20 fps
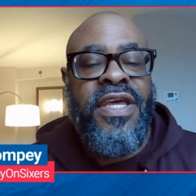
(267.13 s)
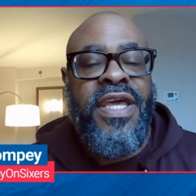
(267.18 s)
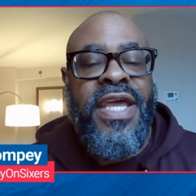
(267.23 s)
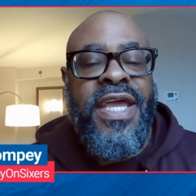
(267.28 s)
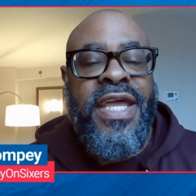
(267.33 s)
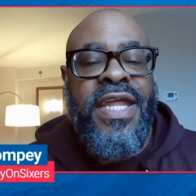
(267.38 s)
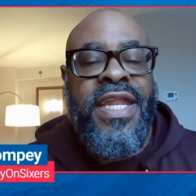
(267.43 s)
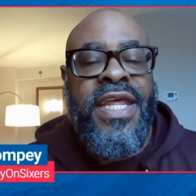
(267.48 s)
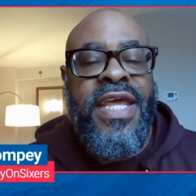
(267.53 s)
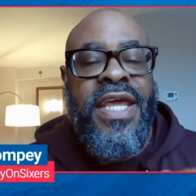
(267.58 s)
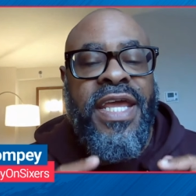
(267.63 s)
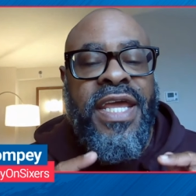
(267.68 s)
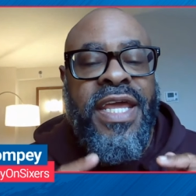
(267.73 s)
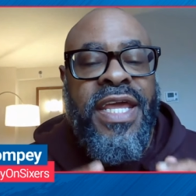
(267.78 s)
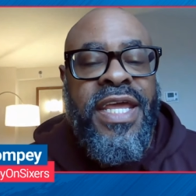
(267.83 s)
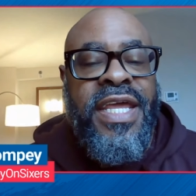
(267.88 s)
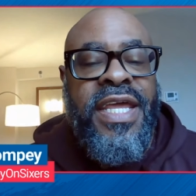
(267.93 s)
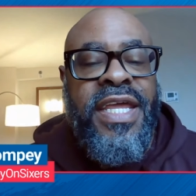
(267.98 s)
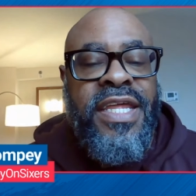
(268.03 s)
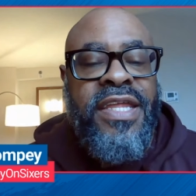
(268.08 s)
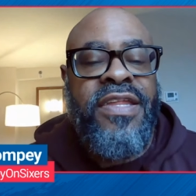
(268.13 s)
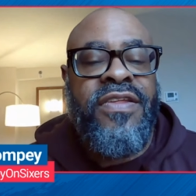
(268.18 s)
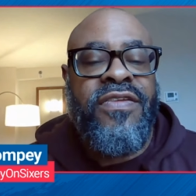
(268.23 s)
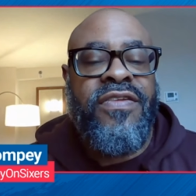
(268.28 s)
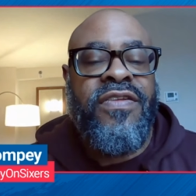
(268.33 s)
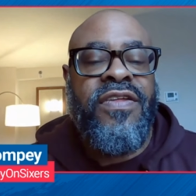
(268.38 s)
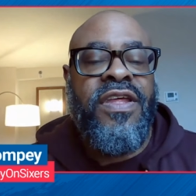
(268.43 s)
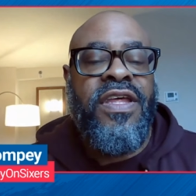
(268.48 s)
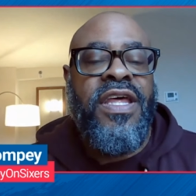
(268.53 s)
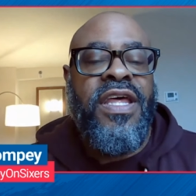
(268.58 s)
in
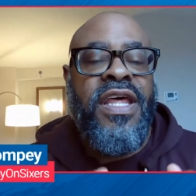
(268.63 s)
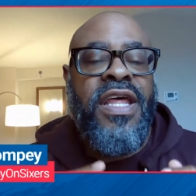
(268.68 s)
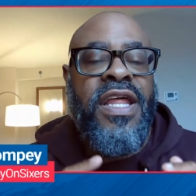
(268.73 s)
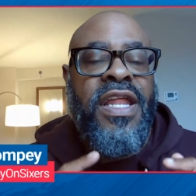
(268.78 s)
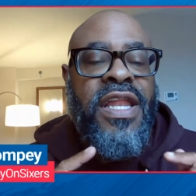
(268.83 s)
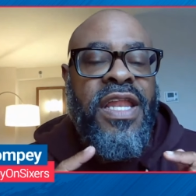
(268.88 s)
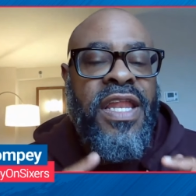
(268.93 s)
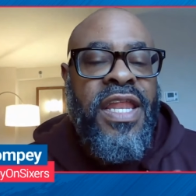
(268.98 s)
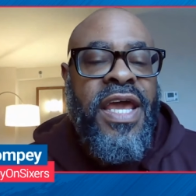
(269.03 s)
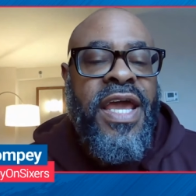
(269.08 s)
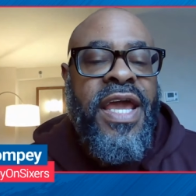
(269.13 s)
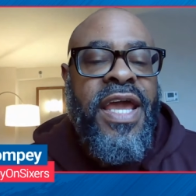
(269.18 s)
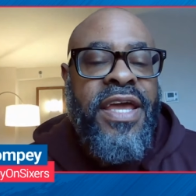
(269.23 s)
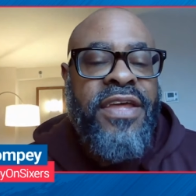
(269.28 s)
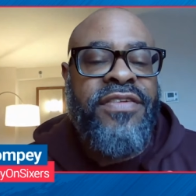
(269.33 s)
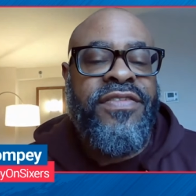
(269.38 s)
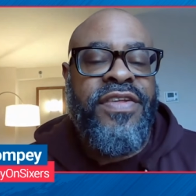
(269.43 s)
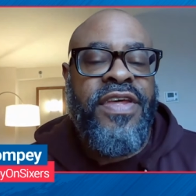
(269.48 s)
his last